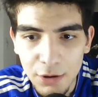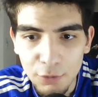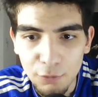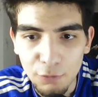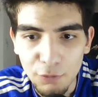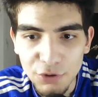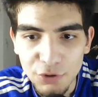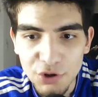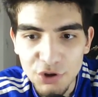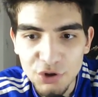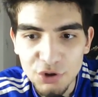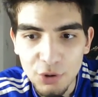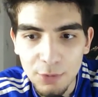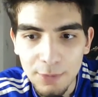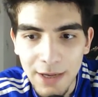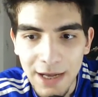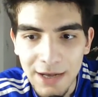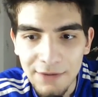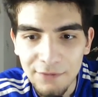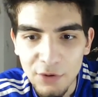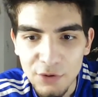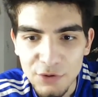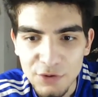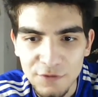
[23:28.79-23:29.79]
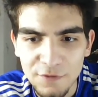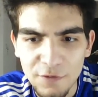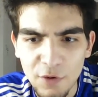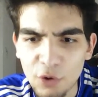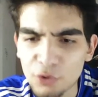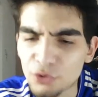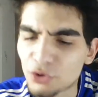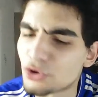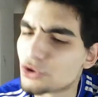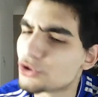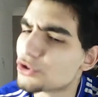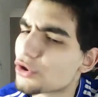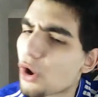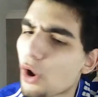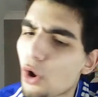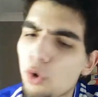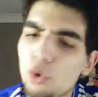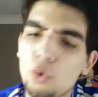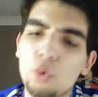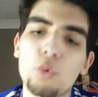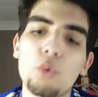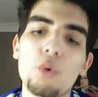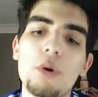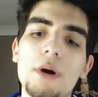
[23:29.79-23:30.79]
Would you swap Havertz to Foden? No
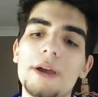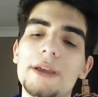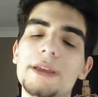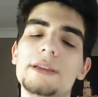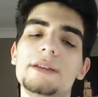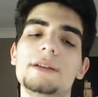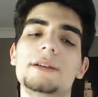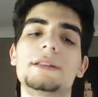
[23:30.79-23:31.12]
way.